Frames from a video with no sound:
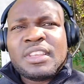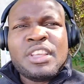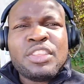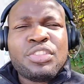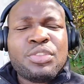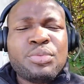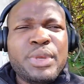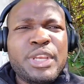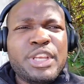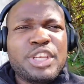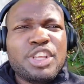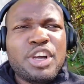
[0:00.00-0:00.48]

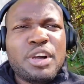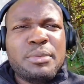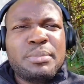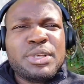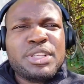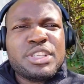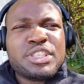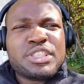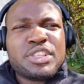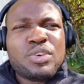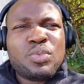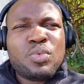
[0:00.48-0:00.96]
the three
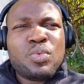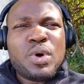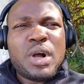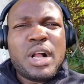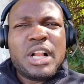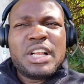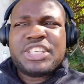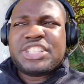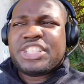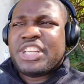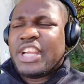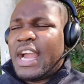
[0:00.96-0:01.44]
W's, the
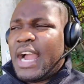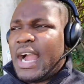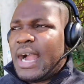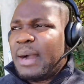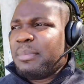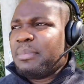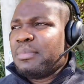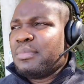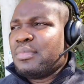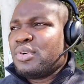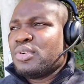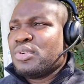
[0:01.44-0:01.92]
Walsh, the
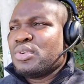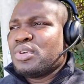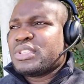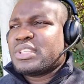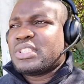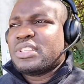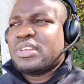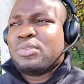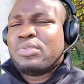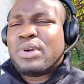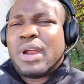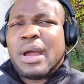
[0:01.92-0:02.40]

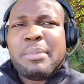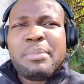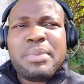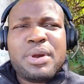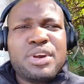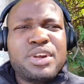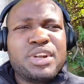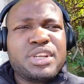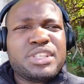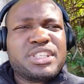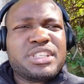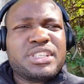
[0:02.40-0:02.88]
Ambrose, the
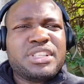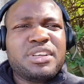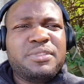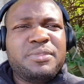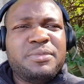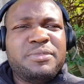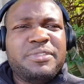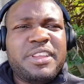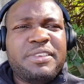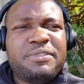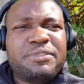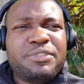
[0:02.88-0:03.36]
Roberts,
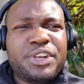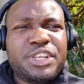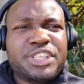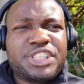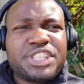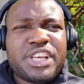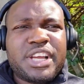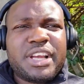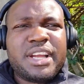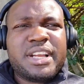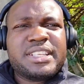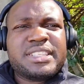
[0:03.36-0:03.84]
the Viv
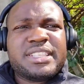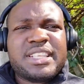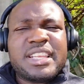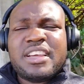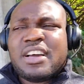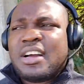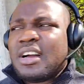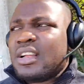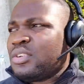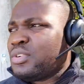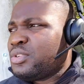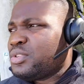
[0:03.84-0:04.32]
Richards
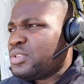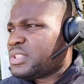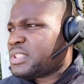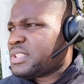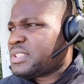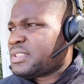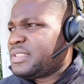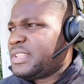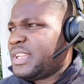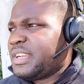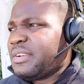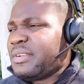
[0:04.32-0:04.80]
and all
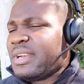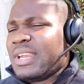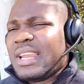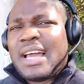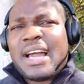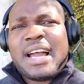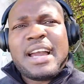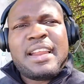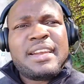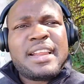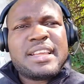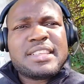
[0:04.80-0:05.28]
those, and the
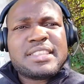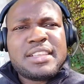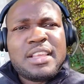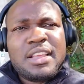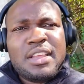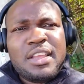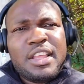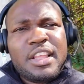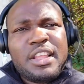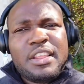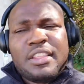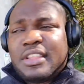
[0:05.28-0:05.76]
Laras.
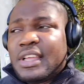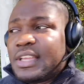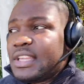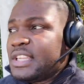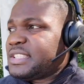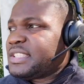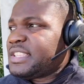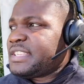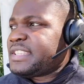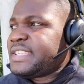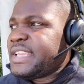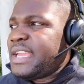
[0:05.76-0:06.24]

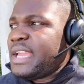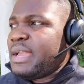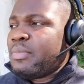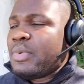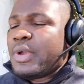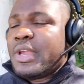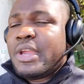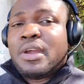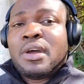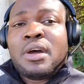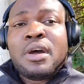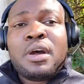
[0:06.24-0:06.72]
It's the
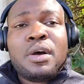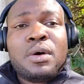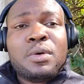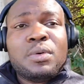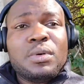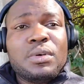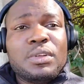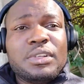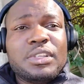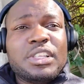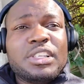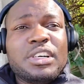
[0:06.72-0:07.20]
same way
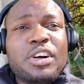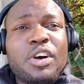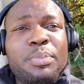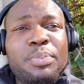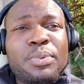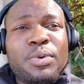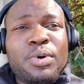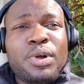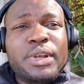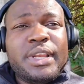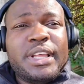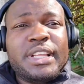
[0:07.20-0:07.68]
how the
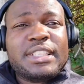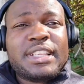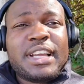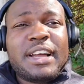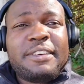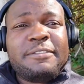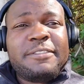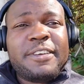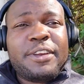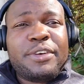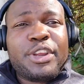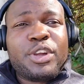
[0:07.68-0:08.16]
opponent
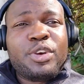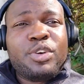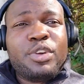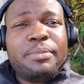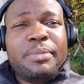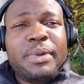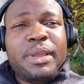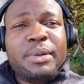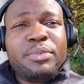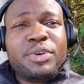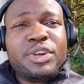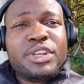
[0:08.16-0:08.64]
have very
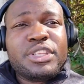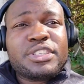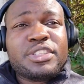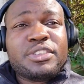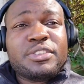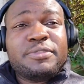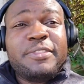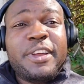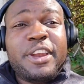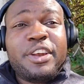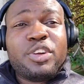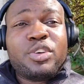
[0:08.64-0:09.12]
good
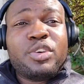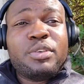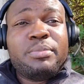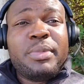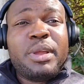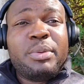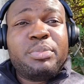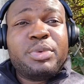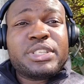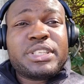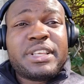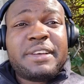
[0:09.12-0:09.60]
memories. Very good
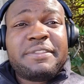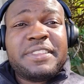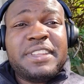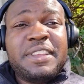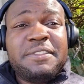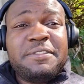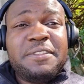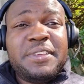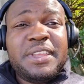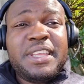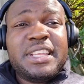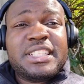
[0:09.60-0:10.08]
memories of
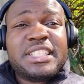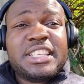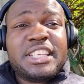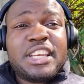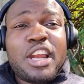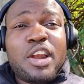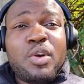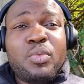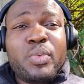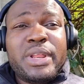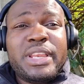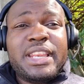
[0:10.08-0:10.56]

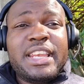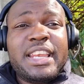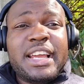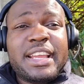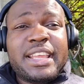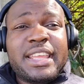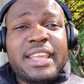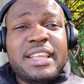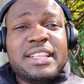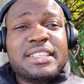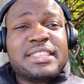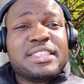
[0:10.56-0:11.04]
defeating or winning
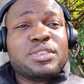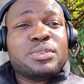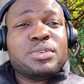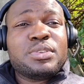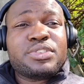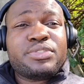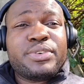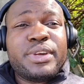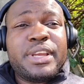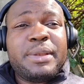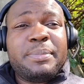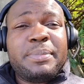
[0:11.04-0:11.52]
against
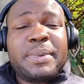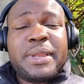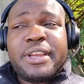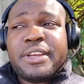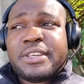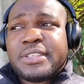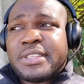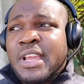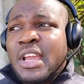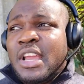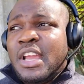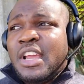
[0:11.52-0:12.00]
those great
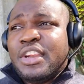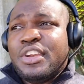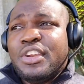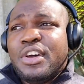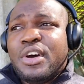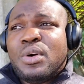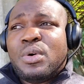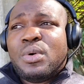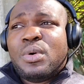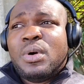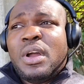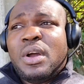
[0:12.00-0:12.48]
players.
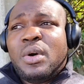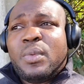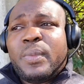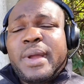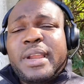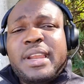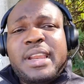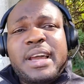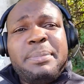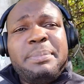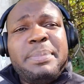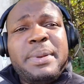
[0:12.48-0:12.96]
Now,
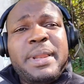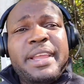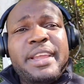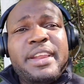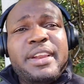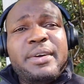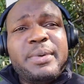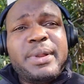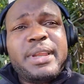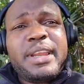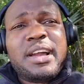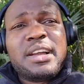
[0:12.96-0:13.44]
when
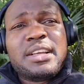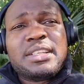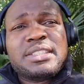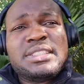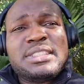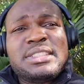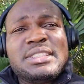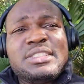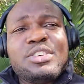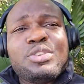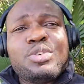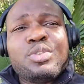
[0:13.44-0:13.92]
a
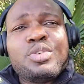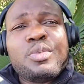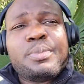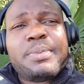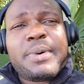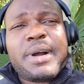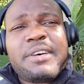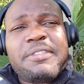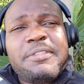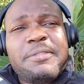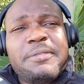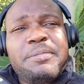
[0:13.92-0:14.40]

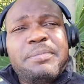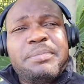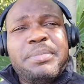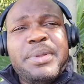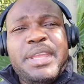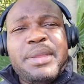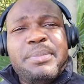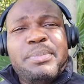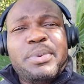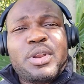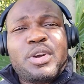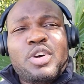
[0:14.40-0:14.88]
group of
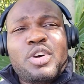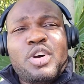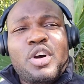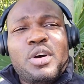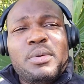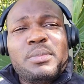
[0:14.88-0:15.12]
cricket